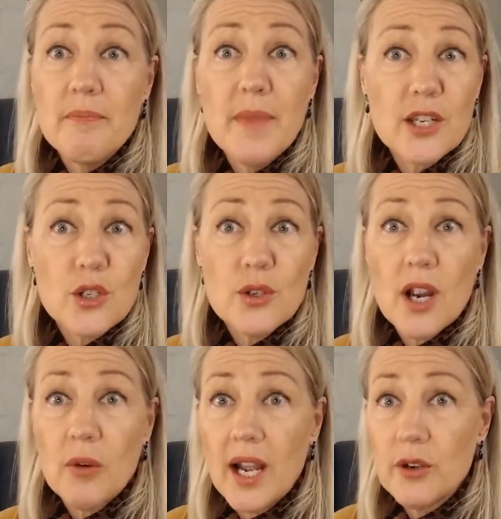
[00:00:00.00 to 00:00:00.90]

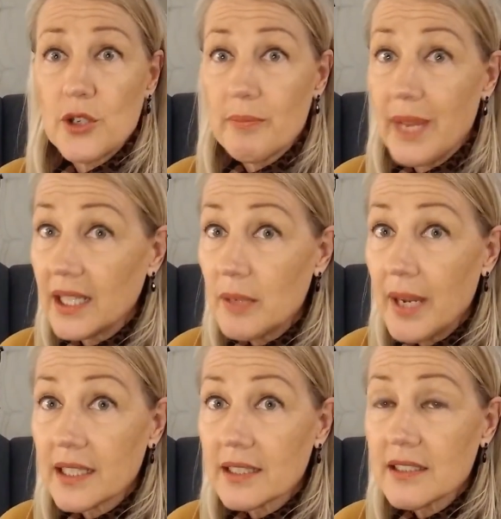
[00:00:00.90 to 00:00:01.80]
Measure around your belly
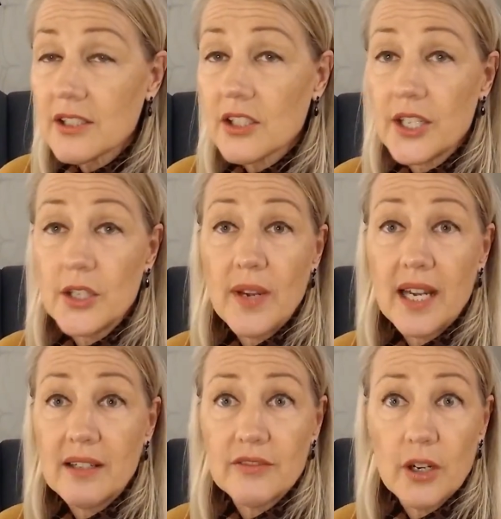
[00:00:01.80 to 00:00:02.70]
button so that you
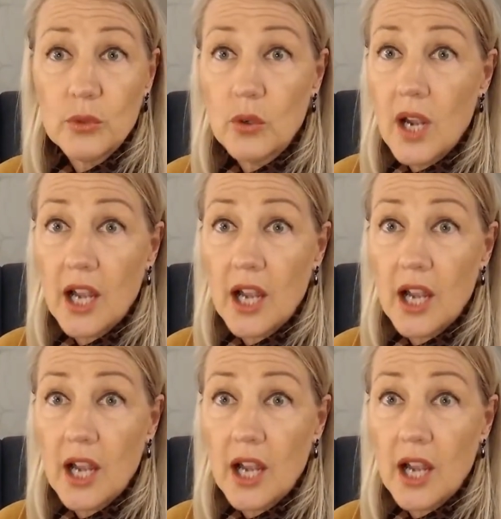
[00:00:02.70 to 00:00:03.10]
have a real